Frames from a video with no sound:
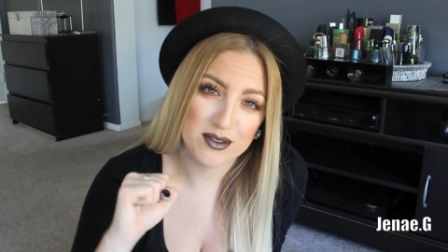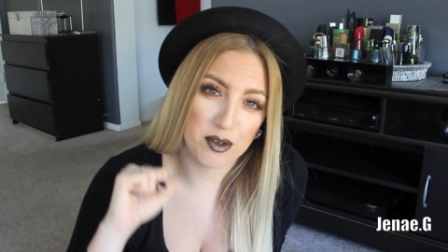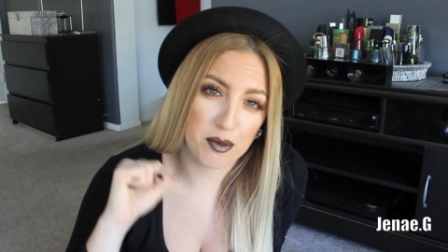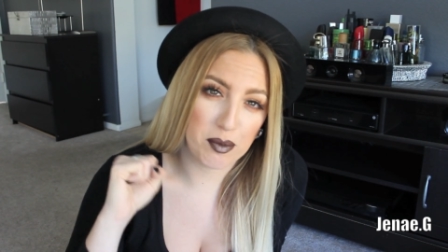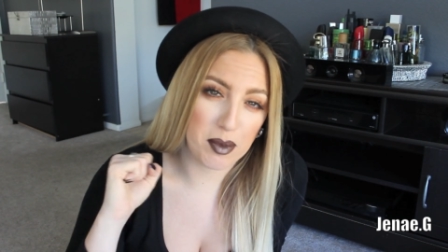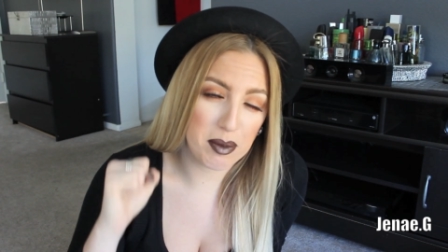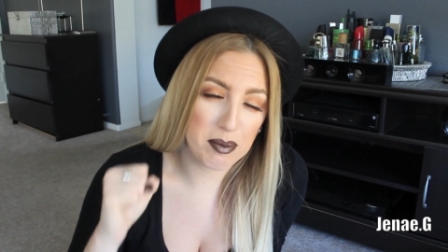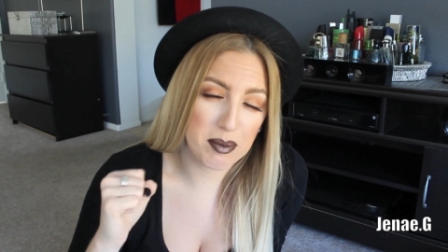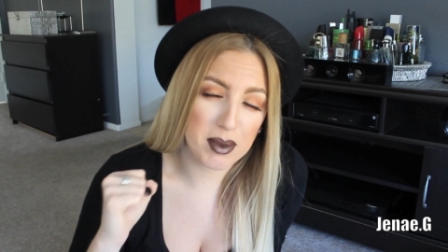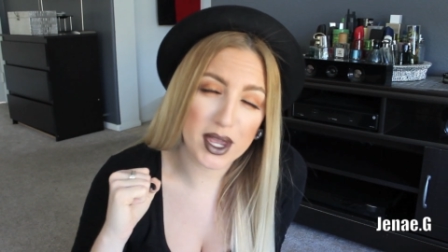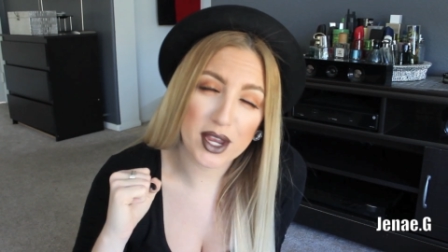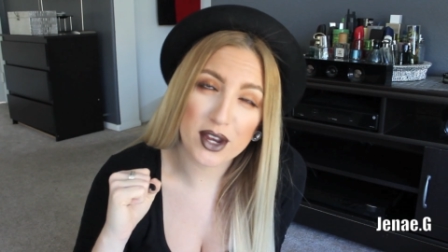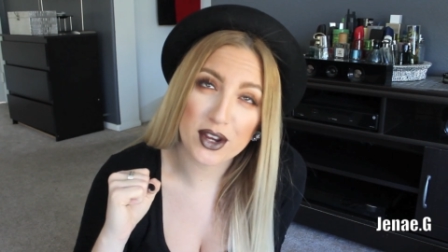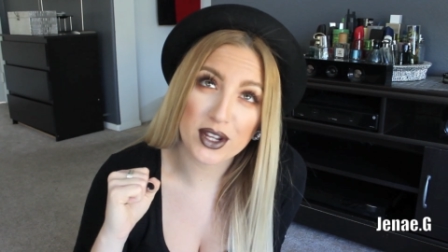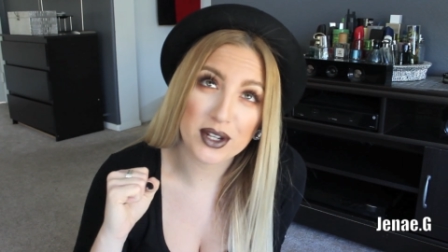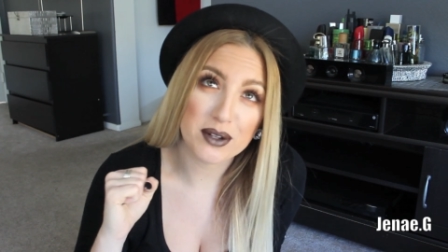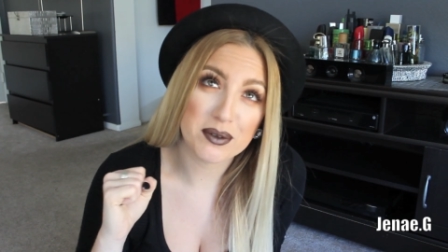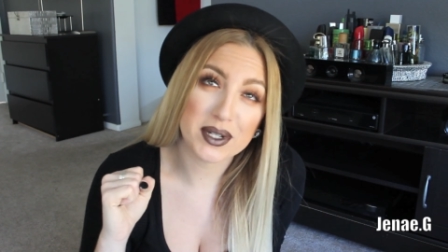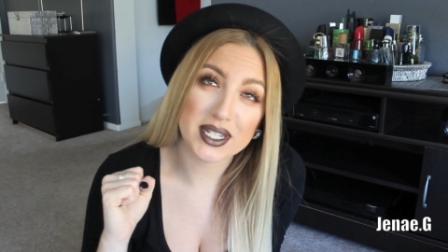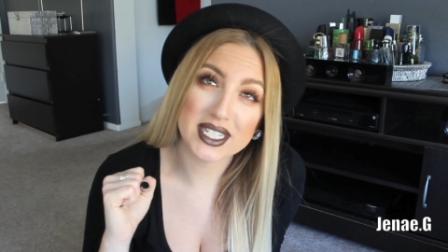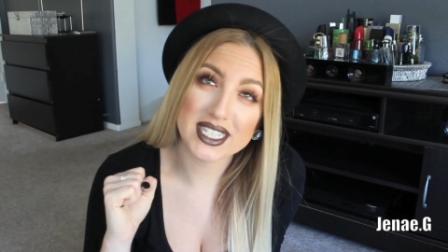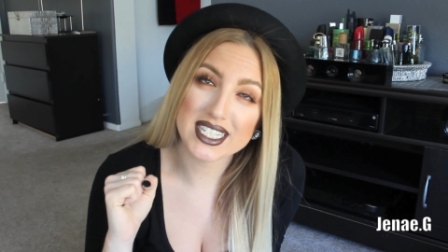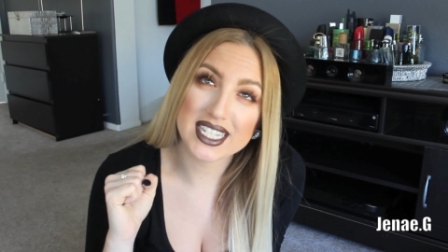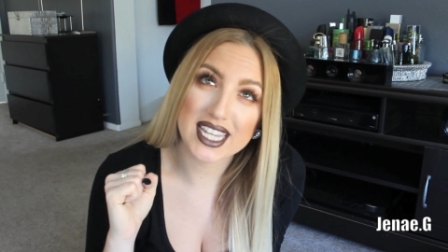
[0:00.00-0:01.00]
We'll be married
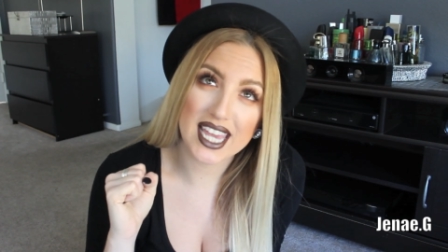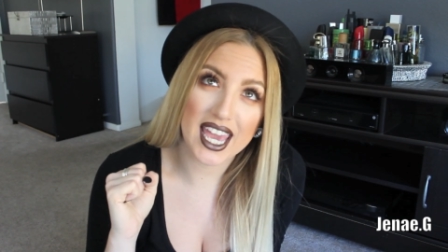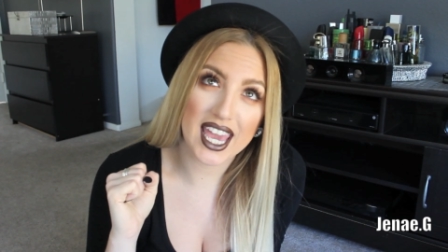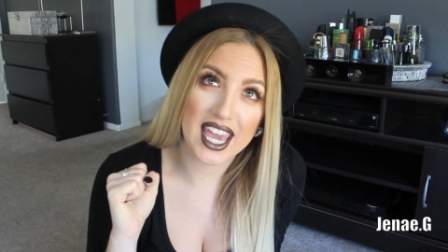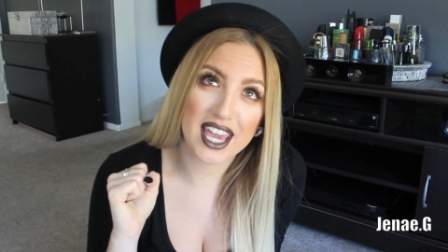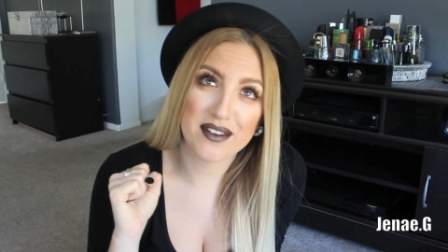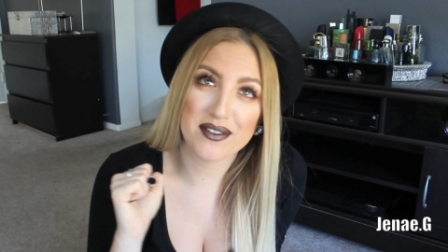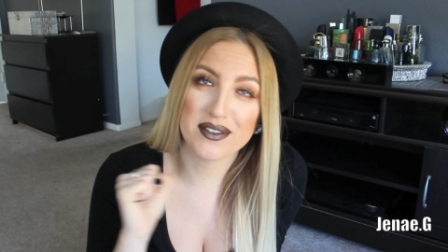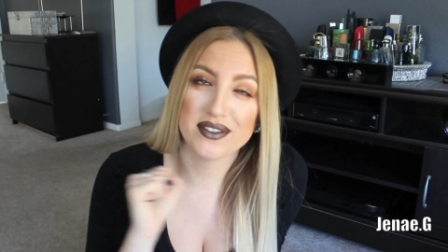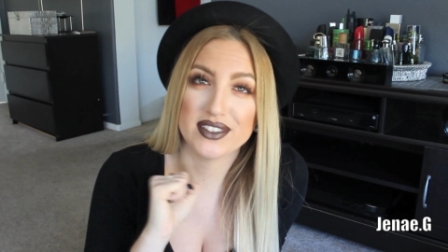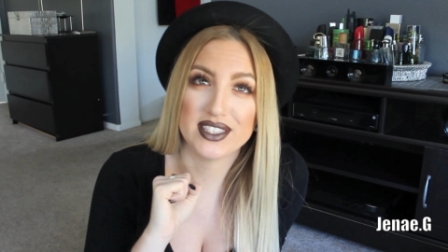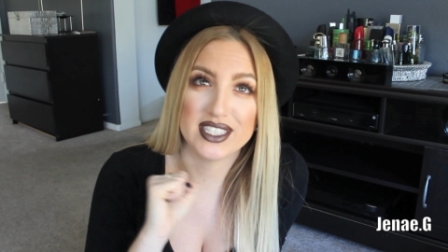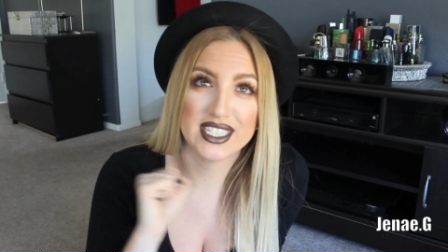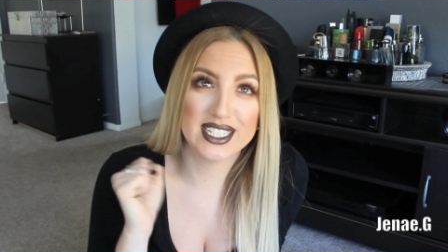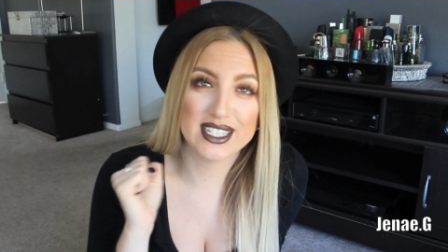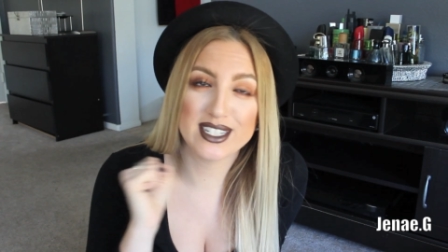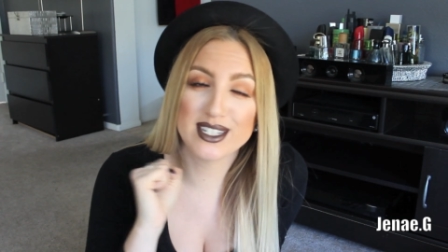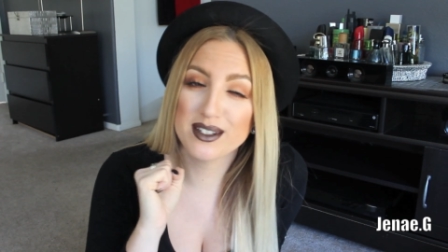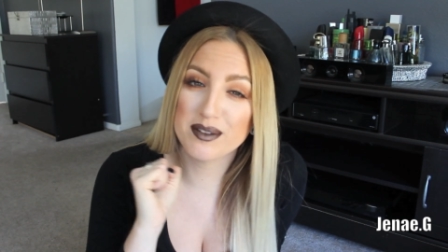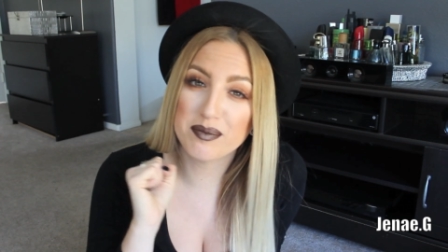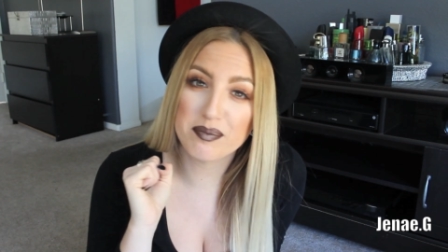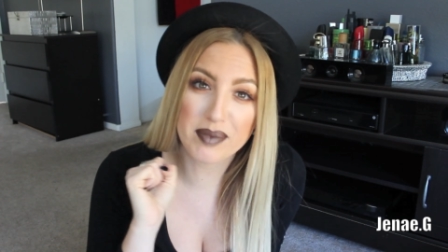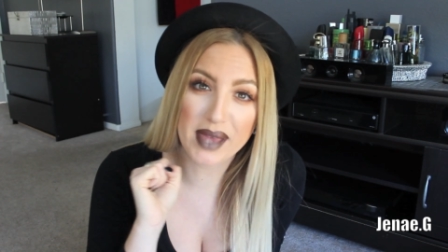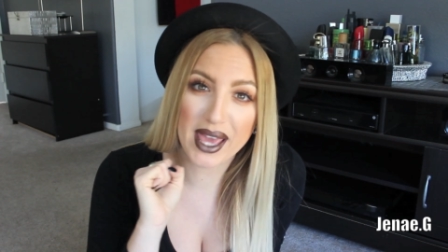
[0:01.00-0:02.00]
one day with
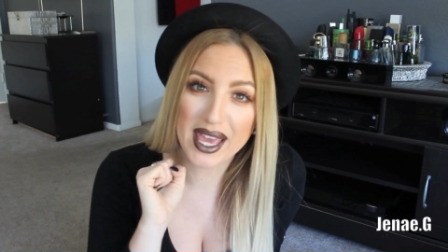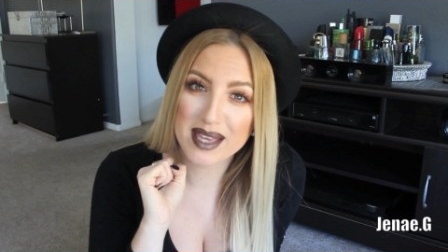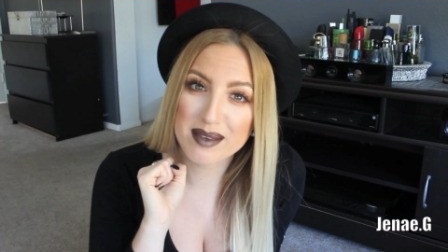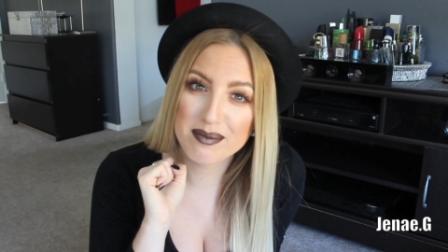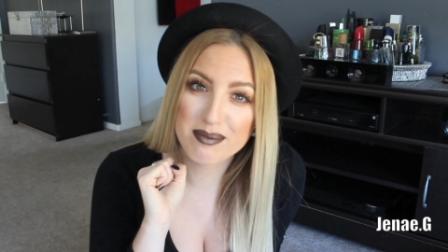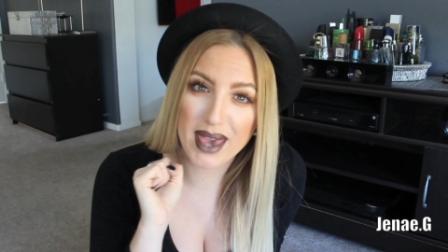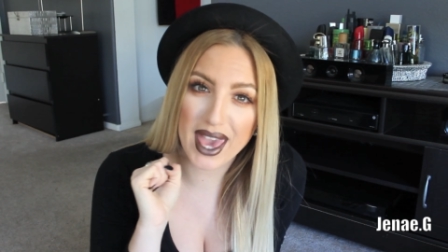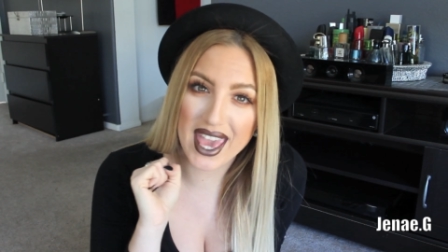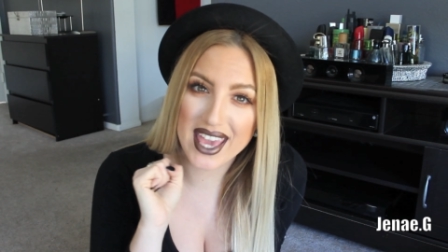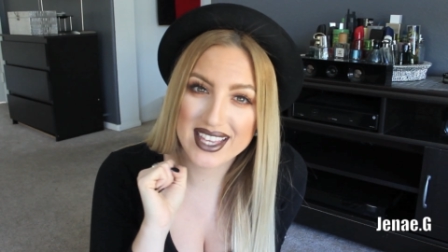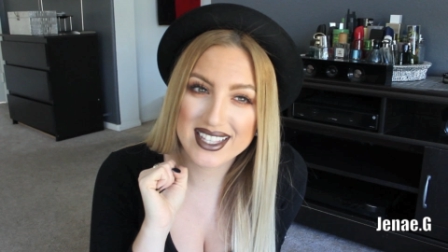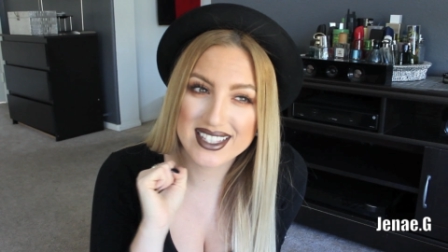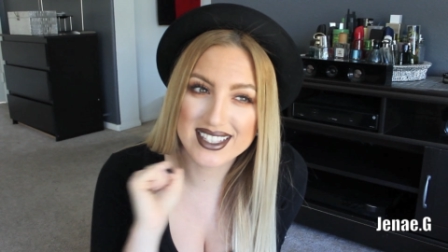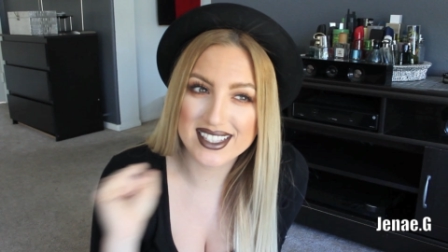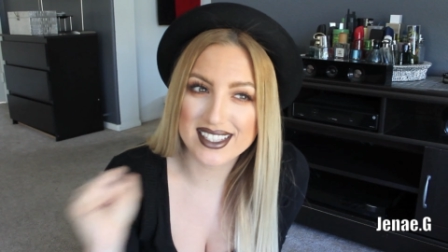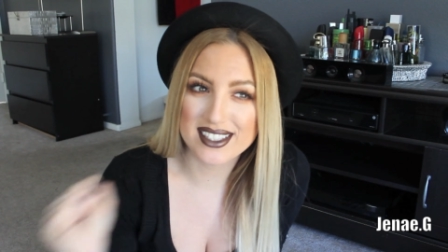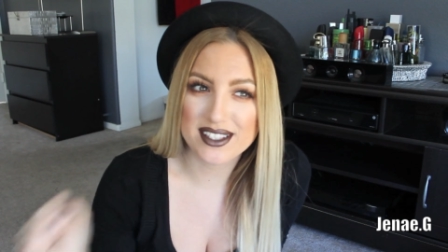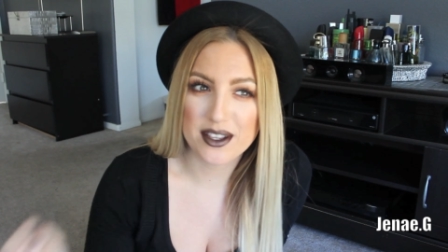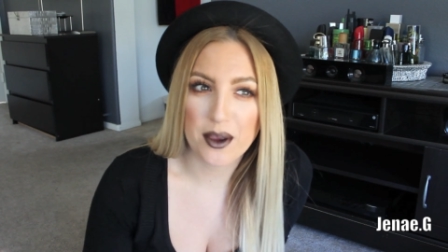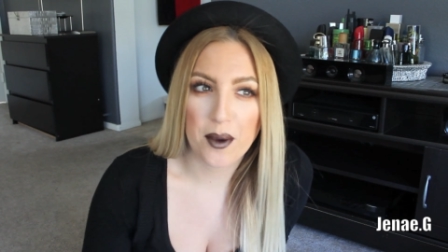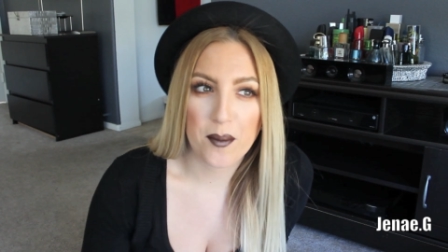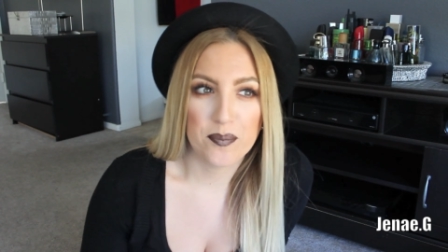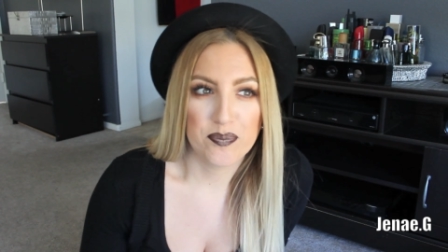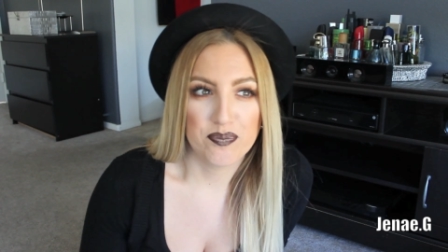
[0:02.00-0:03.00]
little babies.